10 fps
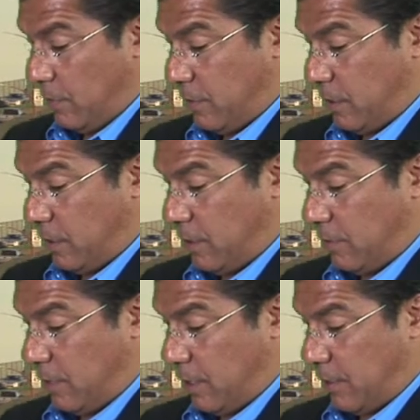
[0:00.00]

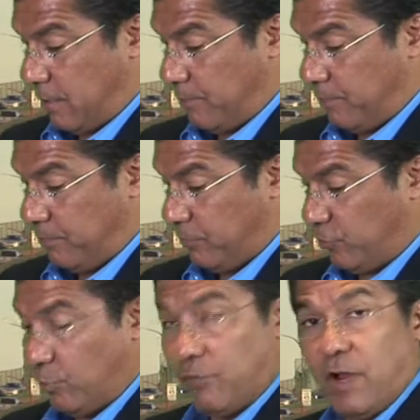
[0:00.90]
the
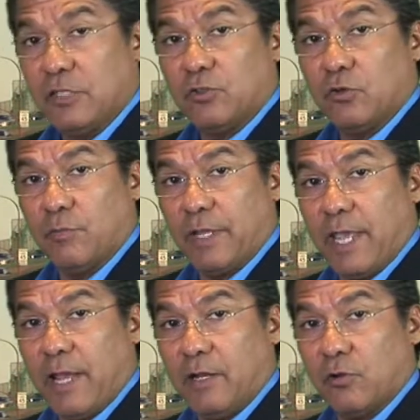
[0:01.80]
supervisor or
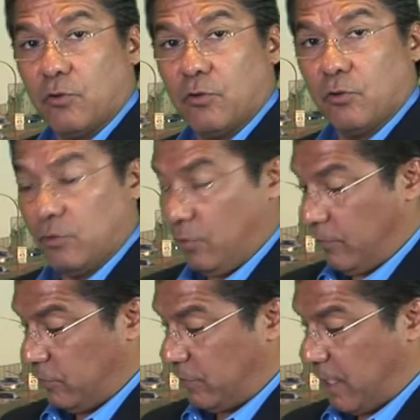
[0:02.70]
mechanic or
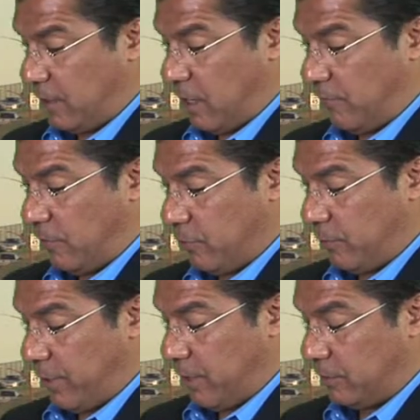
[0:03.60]
whoever signed off on the
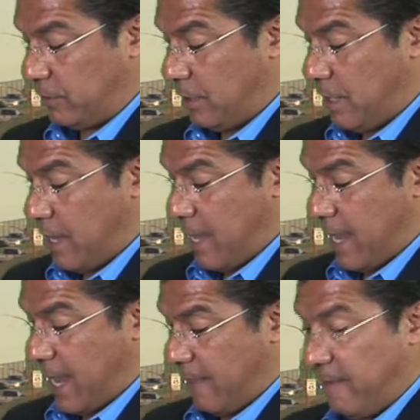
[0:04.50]
repairs,
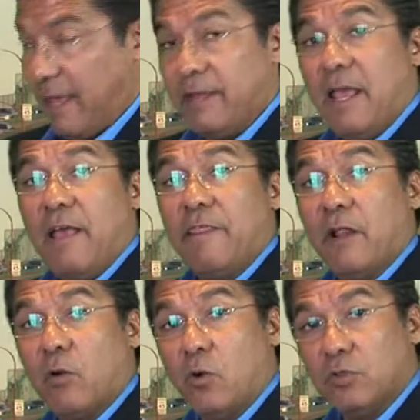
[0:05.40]
and then
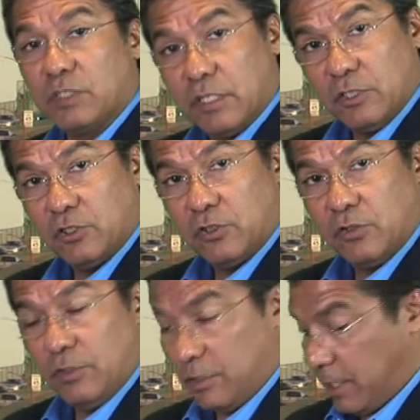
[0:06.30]
their own
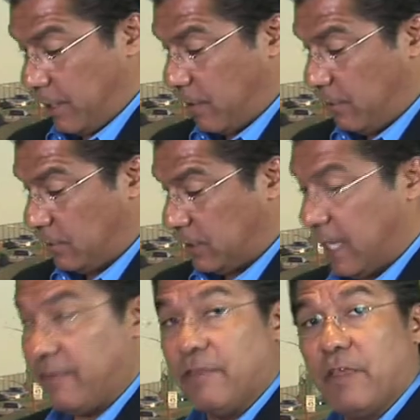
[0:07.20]
signature here
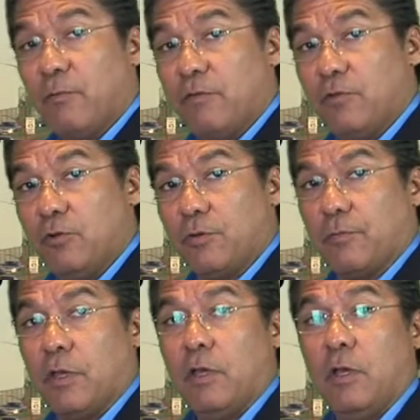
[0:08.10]
saying that they reviewed
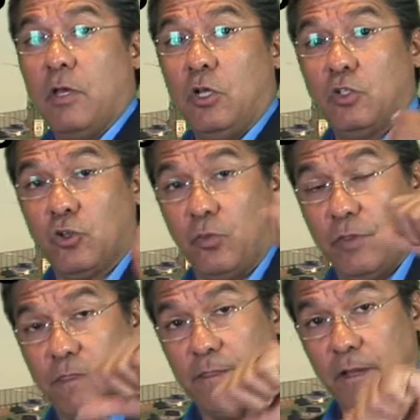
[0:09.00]
them. So
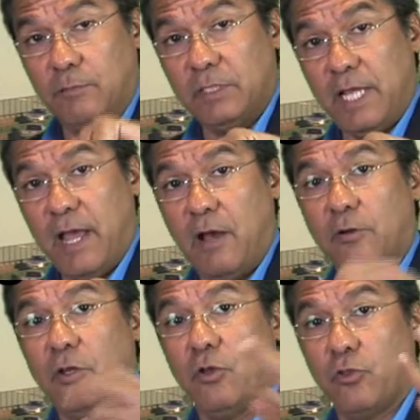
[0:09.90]
with thumbs
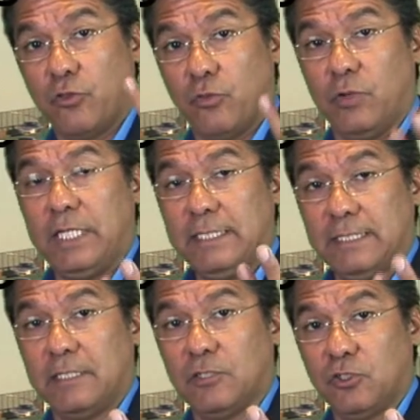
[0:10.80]
down, 3
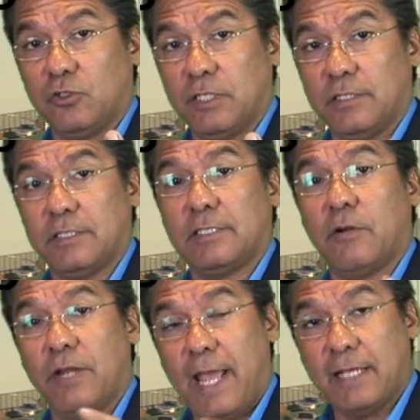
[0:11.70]
signatures
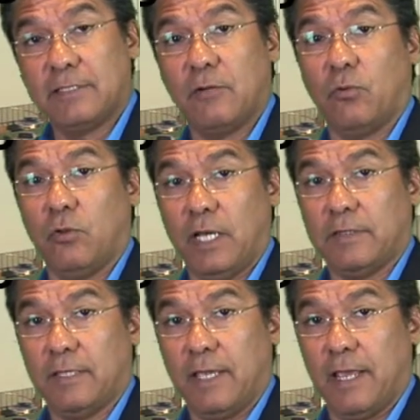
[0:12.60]
necessary as they roll
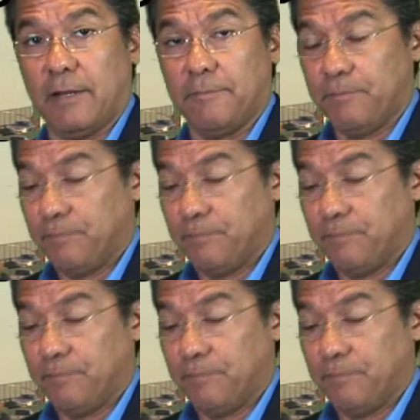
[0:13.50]
out the gate.